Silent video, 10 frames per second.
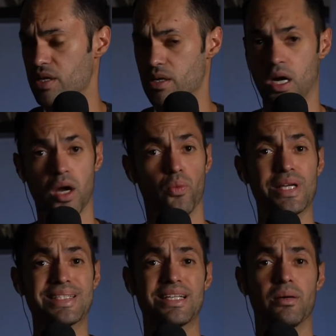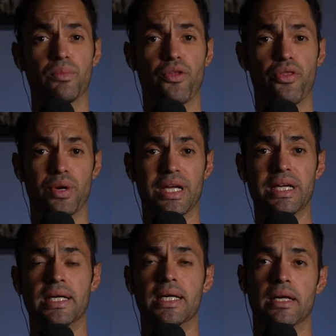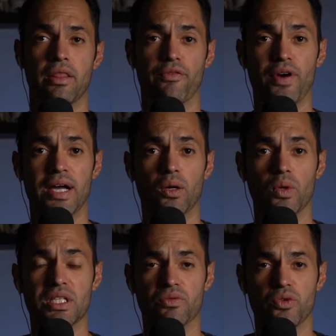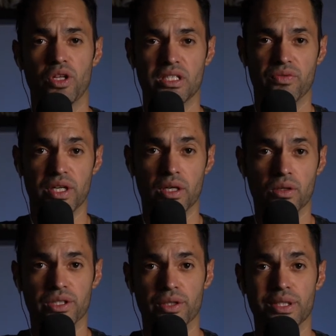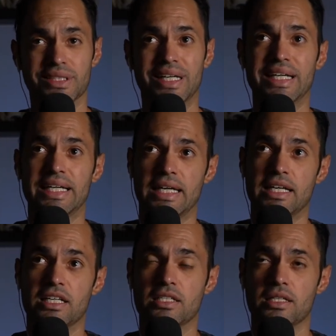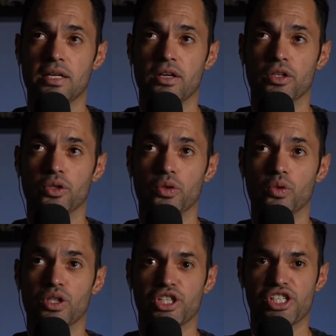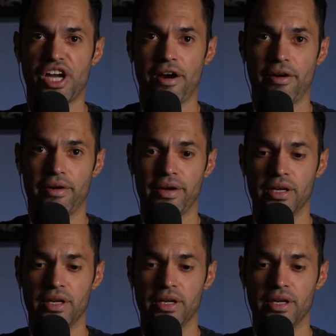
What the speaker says: Reason number 3, the final reason for this video series, is to share